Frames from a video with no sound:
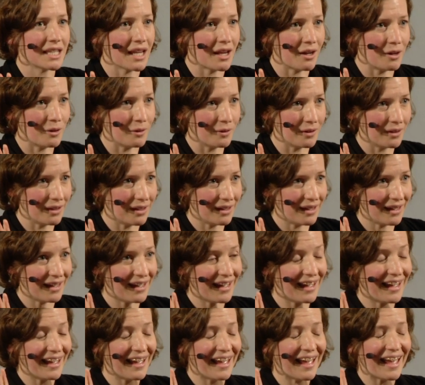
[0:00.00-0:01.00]
so
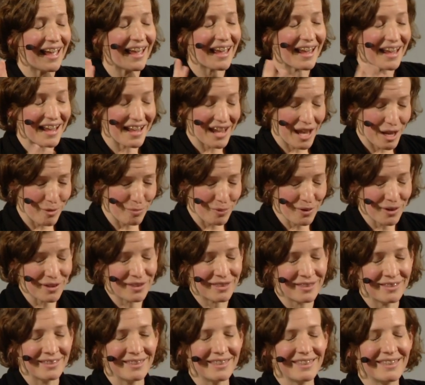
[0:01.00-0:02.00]
he
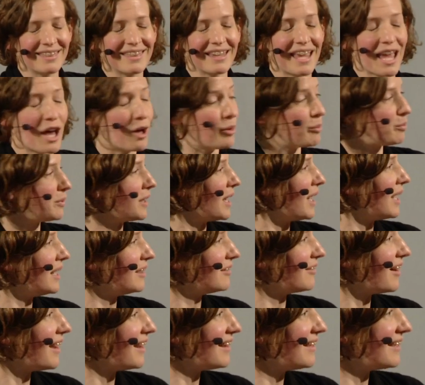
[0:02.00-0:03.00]
put the kelp
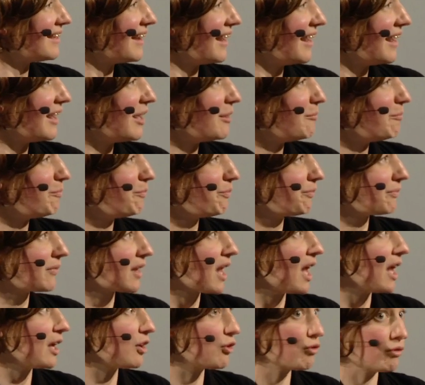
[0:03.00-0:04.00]
line right there.
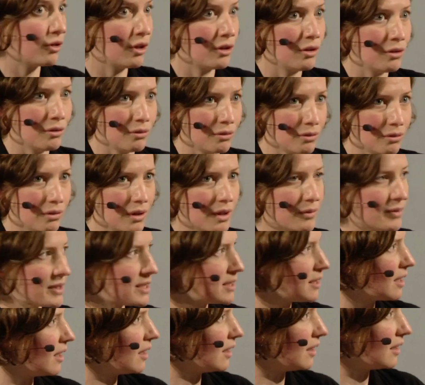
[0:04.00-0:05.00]
It grew. It
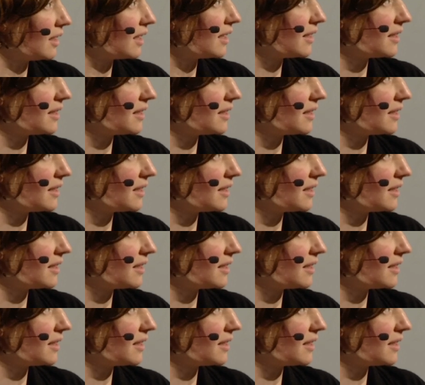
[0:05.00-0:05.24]
was the,